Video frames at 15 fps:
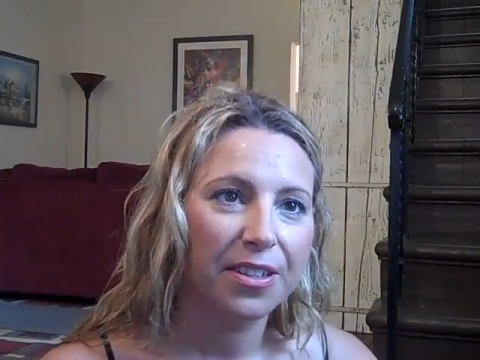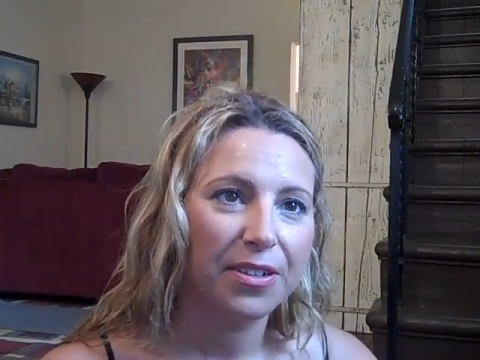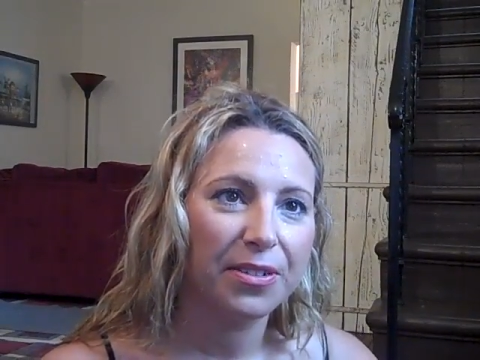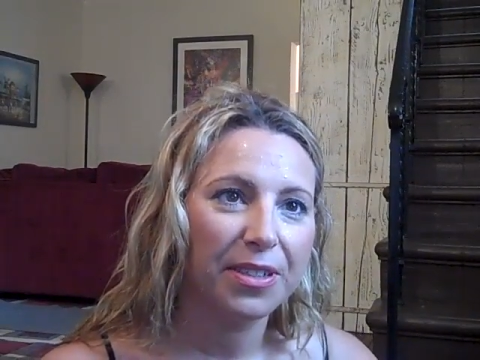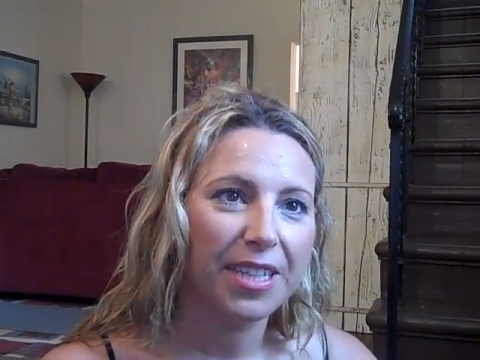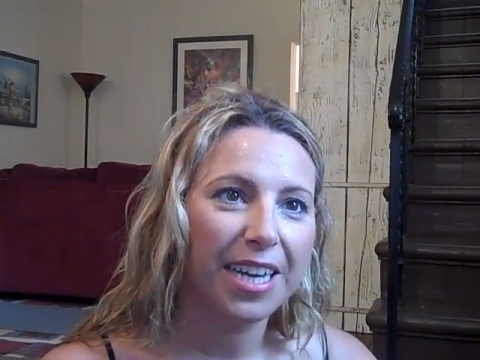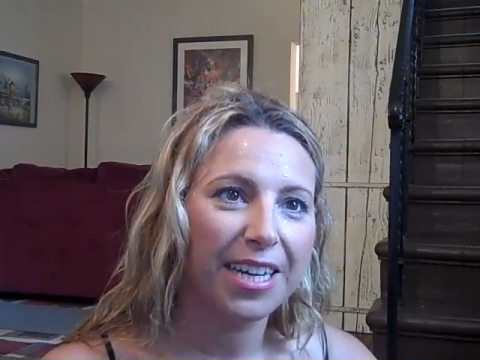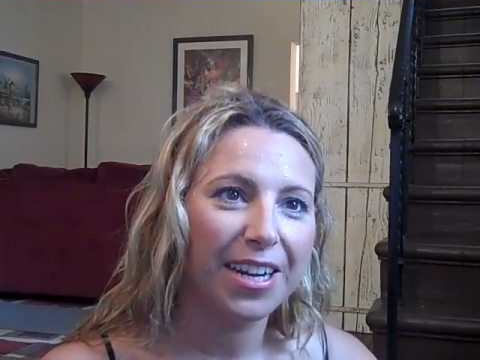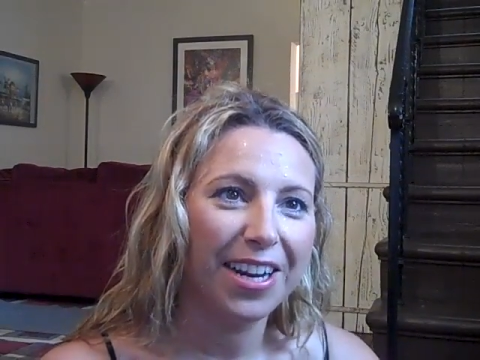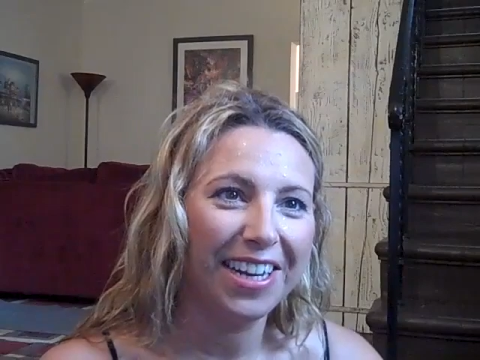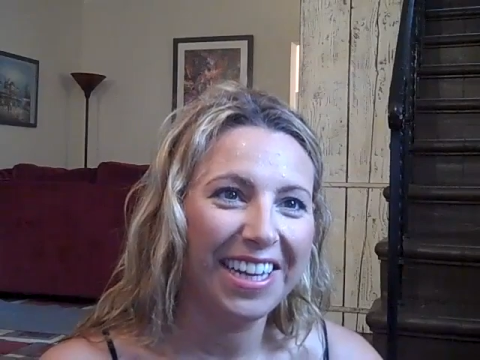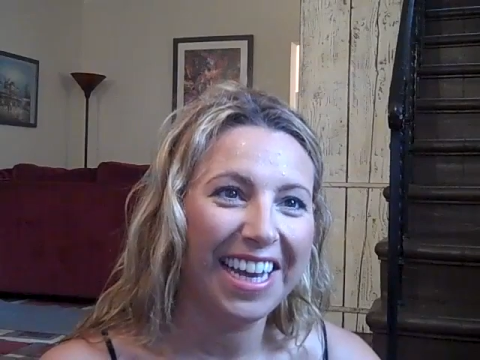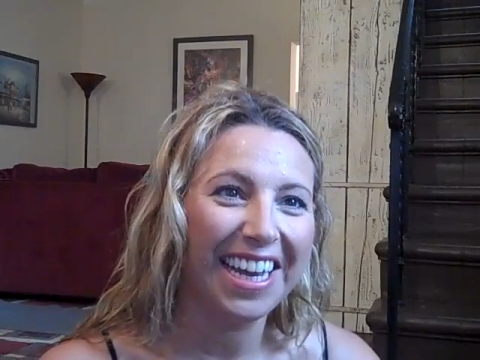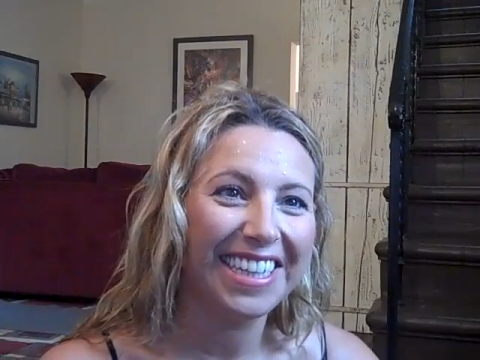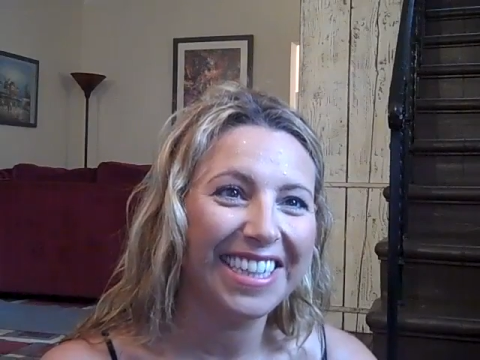You know, get
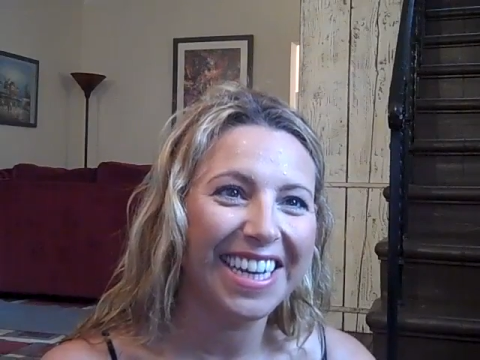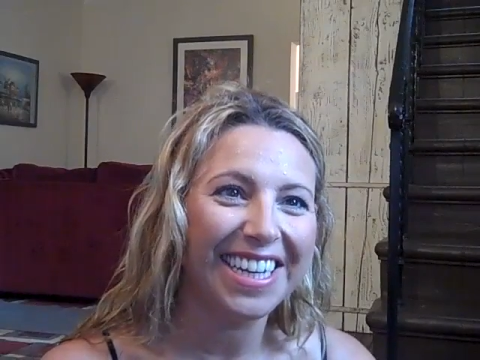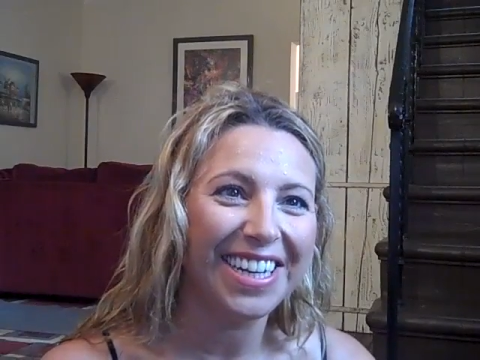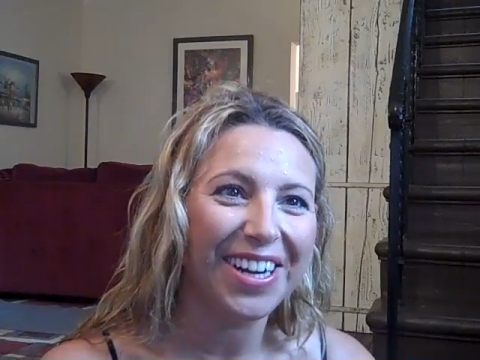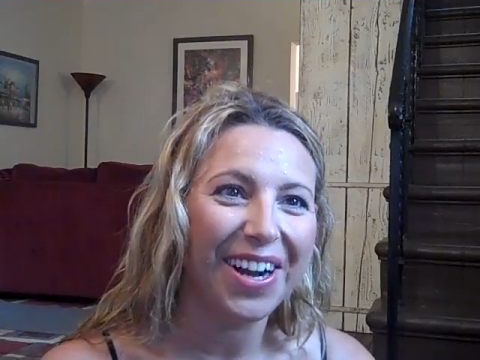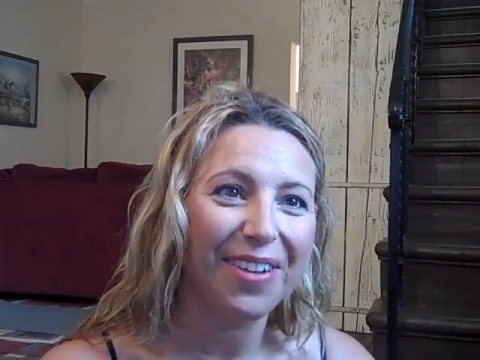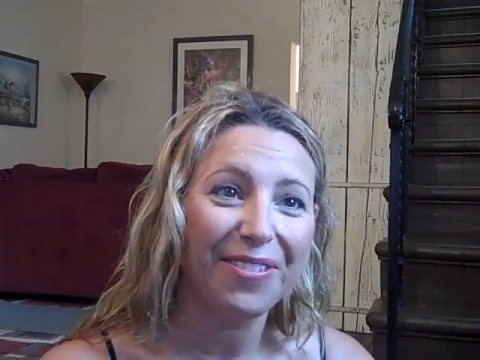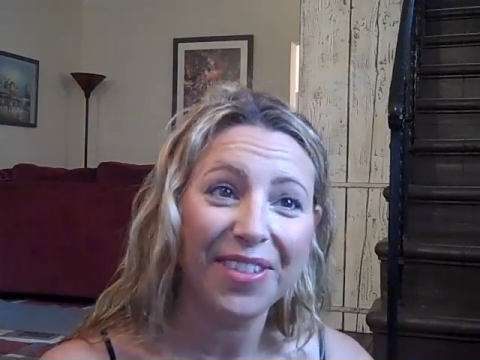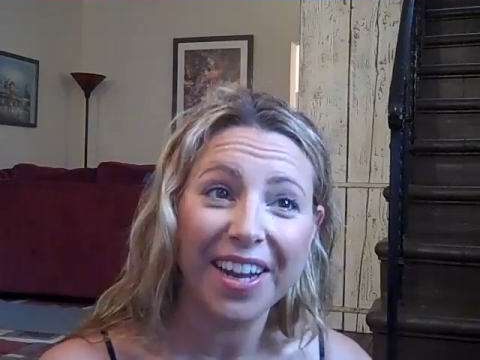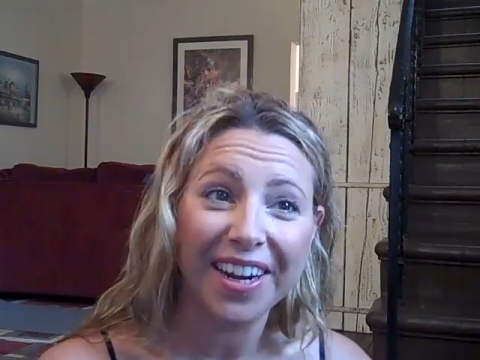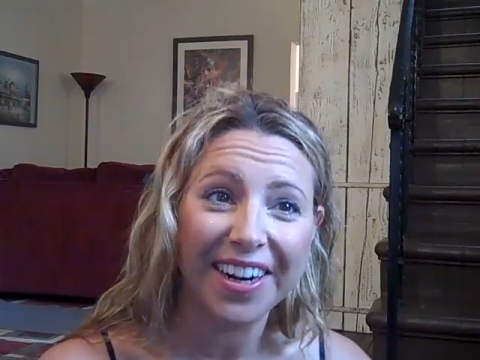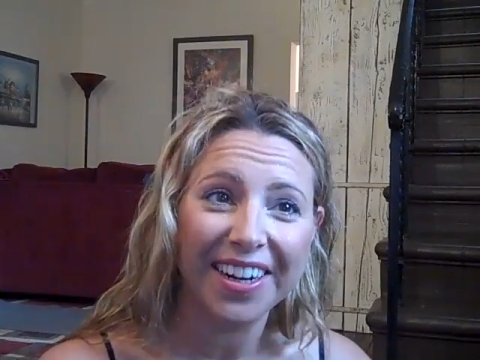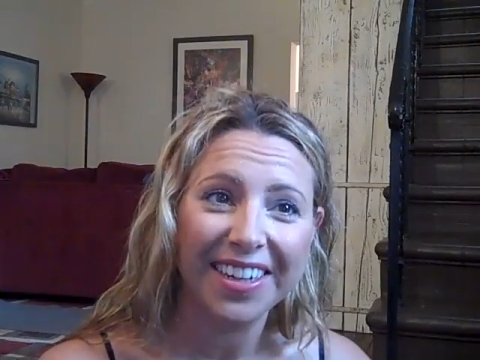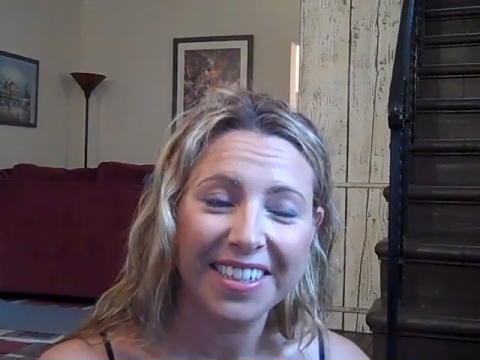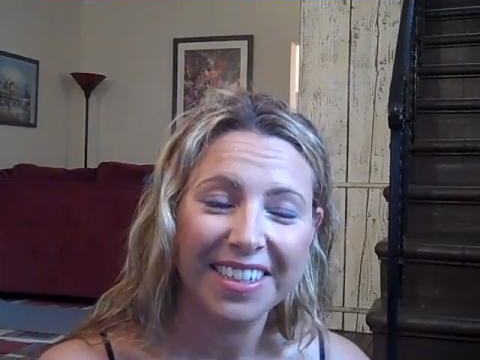it, get it off
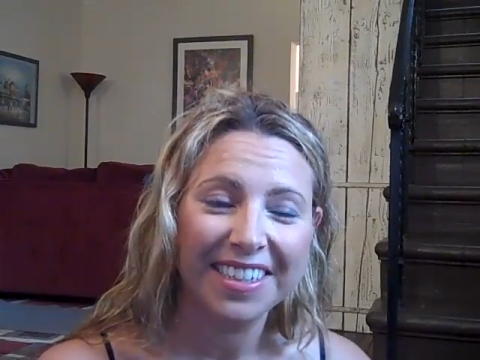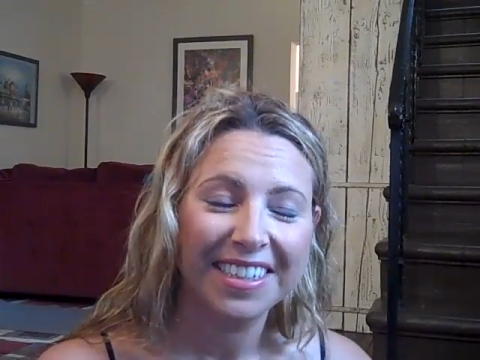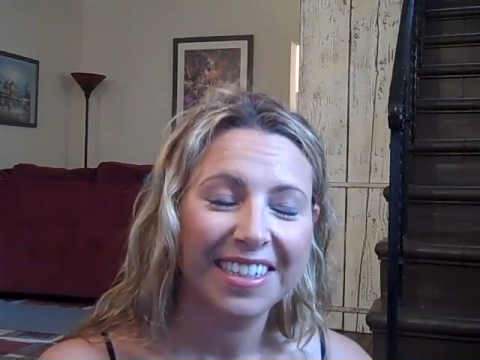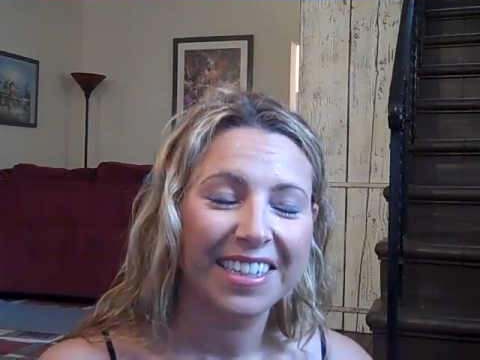there.